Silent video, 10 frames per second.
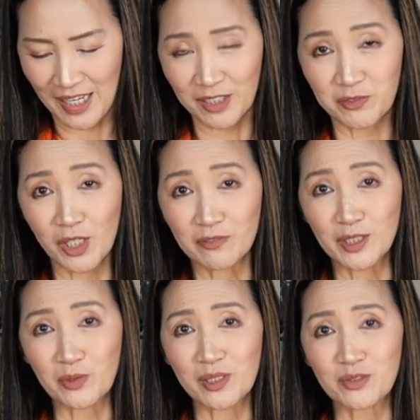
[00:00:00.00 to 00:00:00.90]
If you have
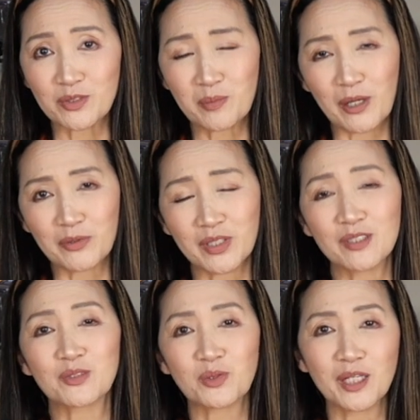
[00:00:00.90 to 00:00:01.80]
any questions about
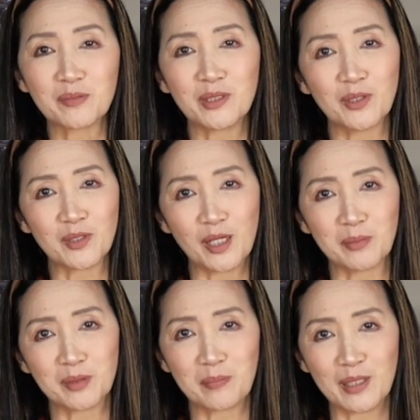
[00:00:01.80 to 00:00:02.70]
this, do let me know,
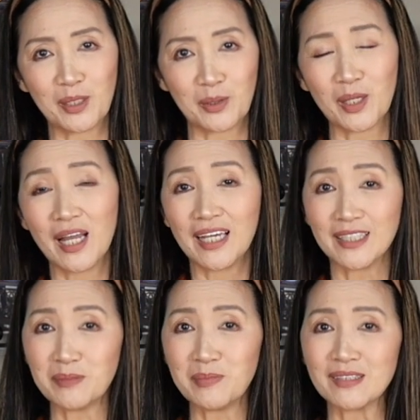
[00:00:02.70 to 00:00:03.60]
comment below.
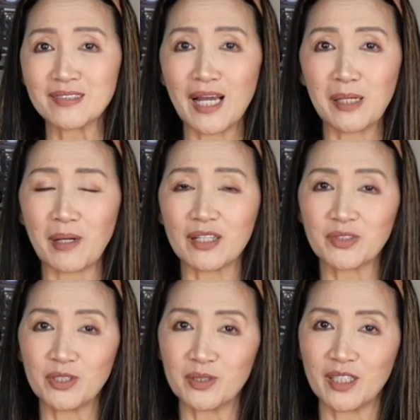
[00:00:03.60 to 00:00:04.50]
In the meantime, I'll
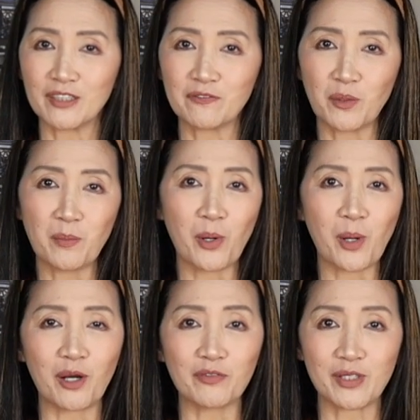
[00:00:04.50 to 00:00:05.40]
see you again for
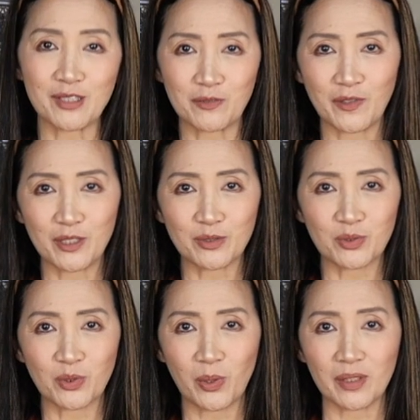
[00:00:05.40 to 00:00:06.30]
more of these video
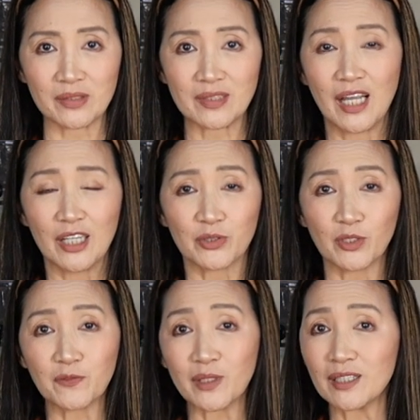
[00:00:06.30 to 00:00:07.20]
tutorials.
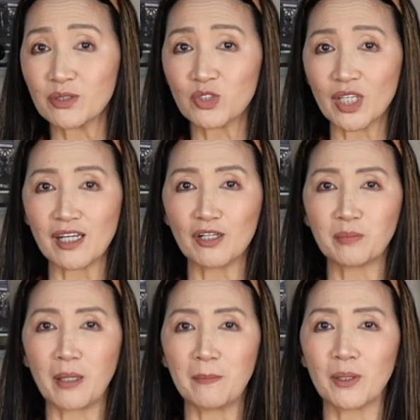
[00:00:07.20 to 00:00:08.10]
Don't forget to check out
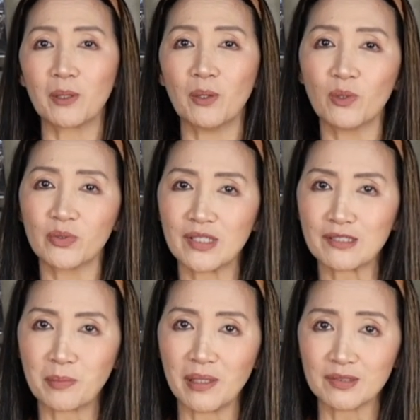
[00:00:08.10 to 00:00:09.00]
my book, All
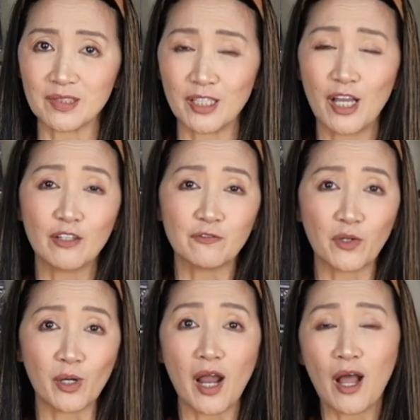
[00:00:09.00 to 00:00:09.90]
Things Milk Tea,
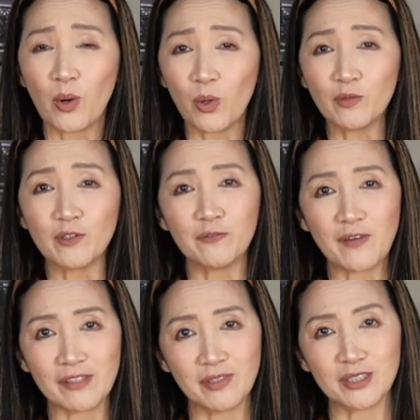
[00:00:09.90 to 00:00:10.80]
for over
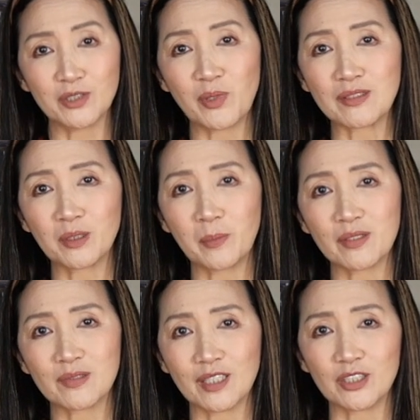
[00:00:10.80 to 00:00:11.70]
500
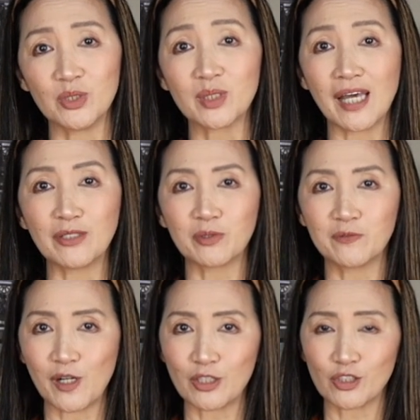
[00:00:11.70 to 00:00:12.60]
recipes that you can
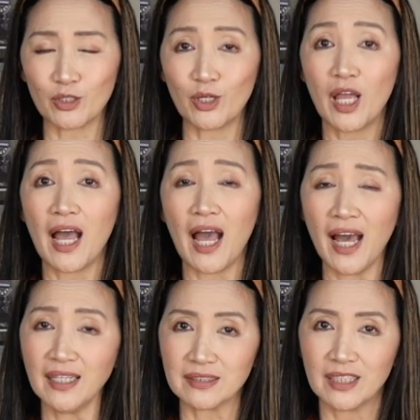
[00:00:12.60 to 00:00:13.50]
refer to
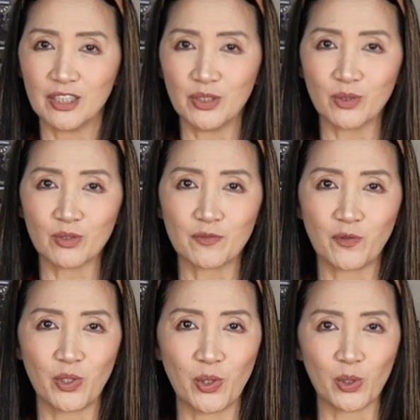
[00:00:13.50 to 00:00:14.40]
and use
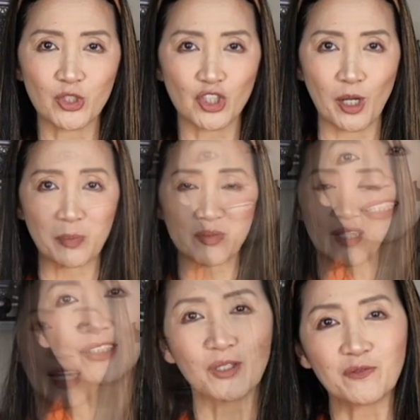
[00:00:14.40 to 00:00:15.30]
for your shops.
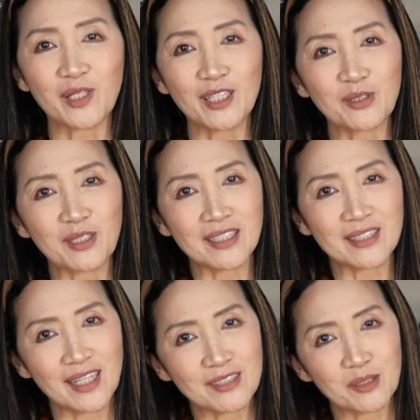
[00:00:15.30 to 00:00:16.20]
Don't forget to
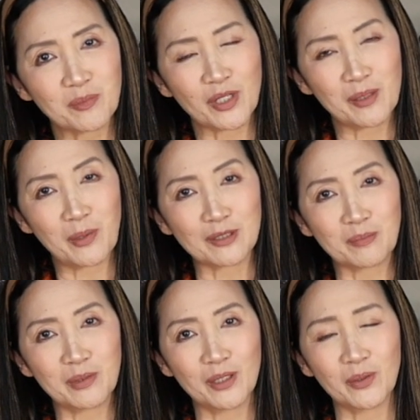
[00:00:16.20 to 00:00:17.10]
click that subscribe
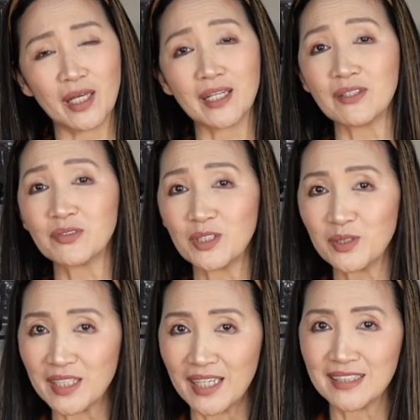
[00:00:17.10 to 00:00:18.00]
button below, and I'll see you
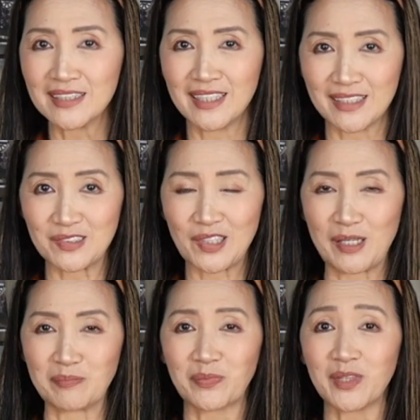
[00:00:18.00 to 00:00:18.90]
again next
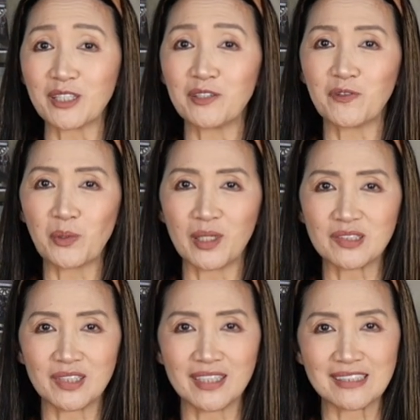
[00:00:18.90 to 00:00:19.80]
time. Thank you for
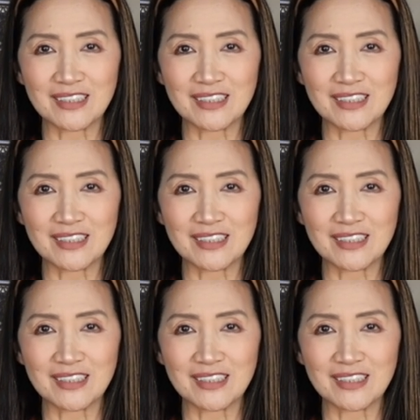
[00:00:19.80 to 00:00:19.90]
watching.